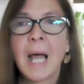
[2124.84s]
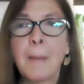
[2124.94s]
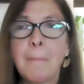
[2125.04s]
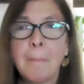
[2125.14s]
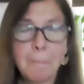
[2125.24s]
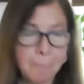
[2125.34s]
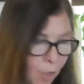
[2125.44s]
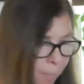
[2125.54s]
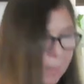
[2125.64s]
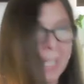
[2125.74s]
a
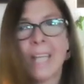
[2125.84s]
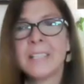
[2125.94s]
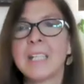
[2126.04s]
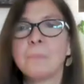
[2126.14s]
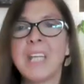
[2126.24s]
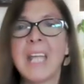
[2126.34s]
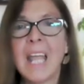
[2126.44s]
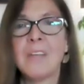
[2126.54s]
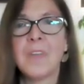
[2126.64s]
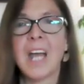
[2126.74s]
propagating
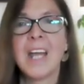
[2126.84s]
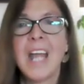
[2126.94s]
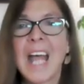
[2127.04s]
behavior